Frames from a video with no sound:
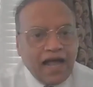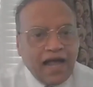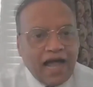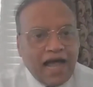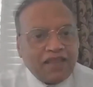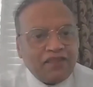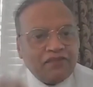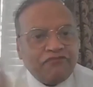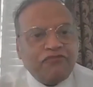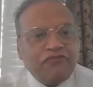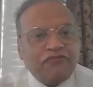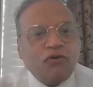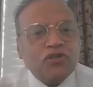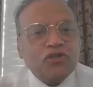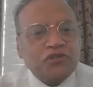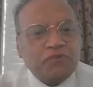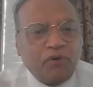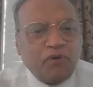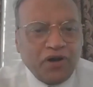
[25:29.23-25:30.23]
And the fourth
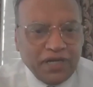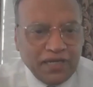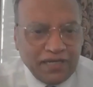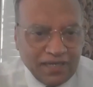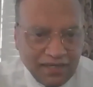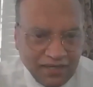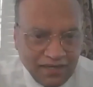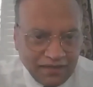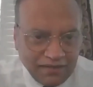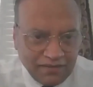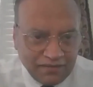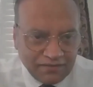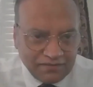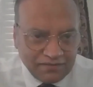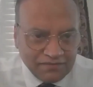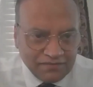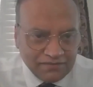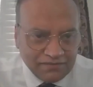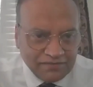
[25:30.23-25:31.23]
point
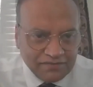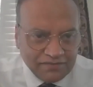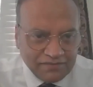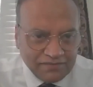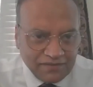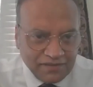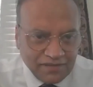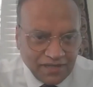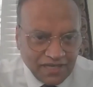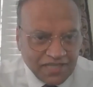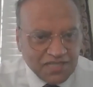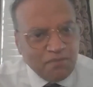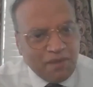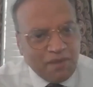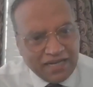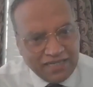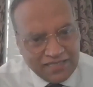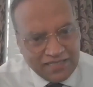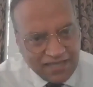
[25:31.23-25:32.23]
is
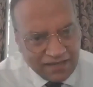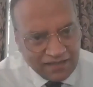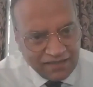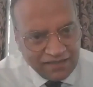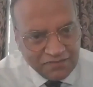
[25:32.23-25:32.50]
mindset.